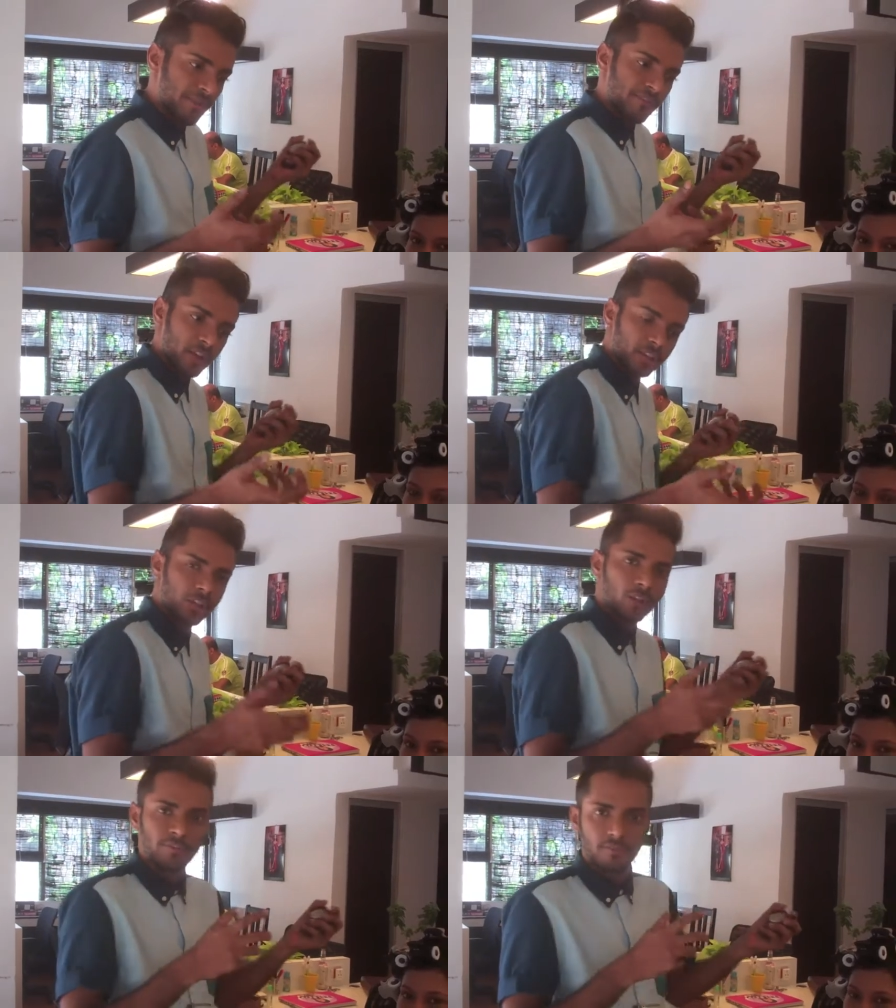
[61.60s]

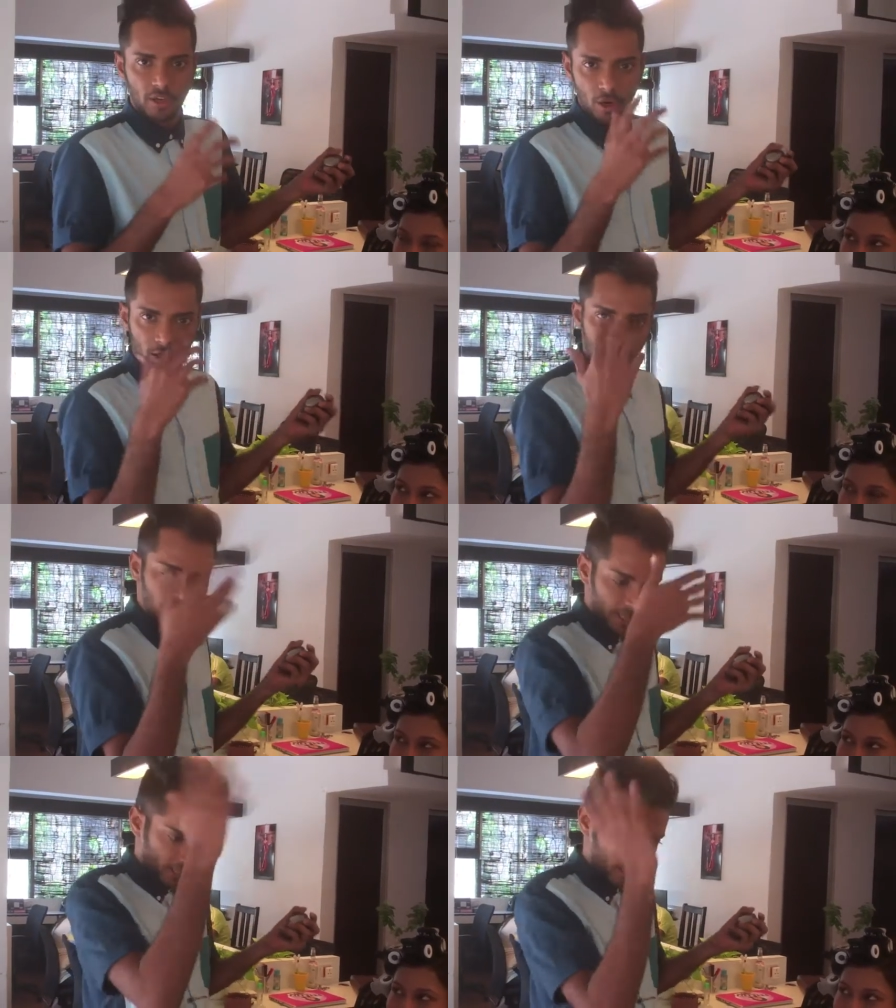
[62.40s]
version of the Veronica
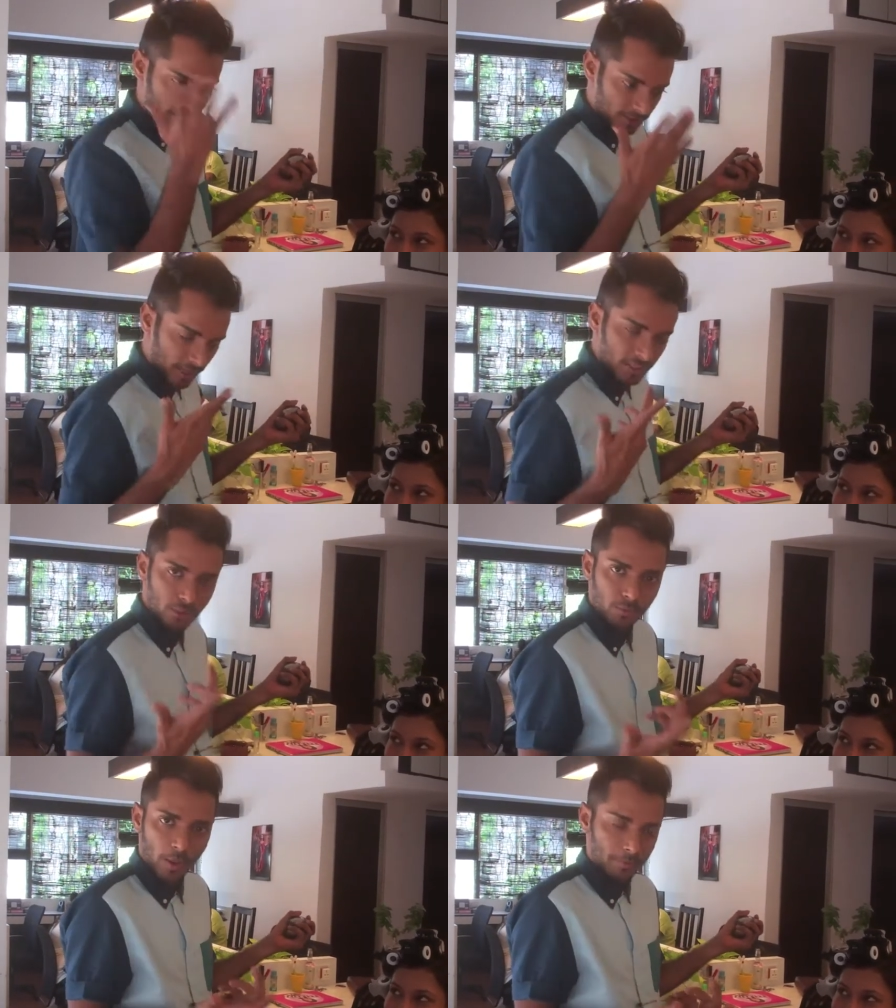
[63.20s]
Lake side
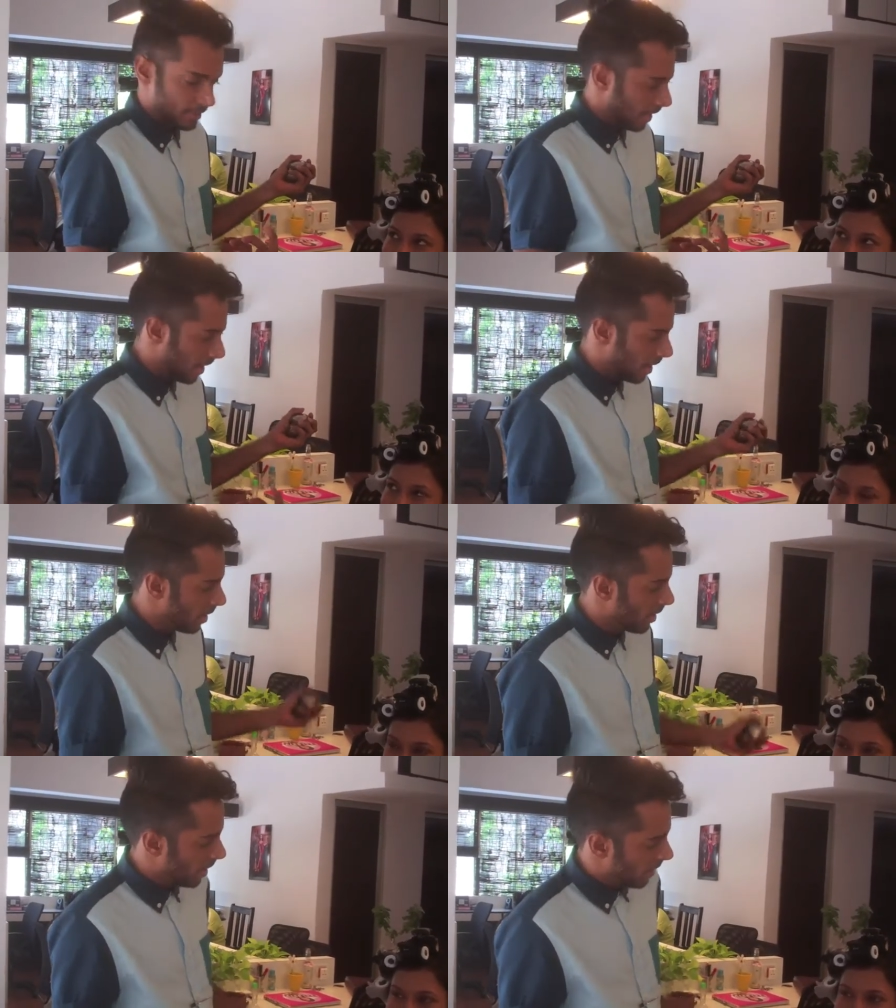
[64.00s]
swept
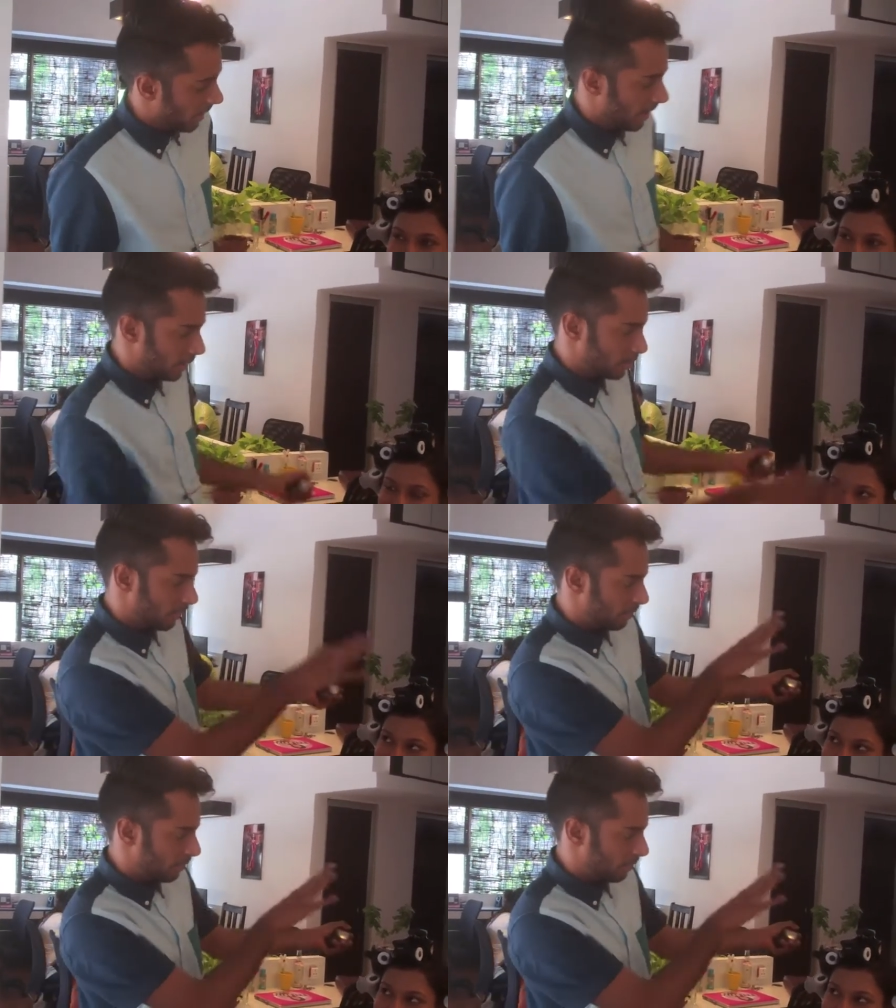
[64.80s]
hair. Uh, so we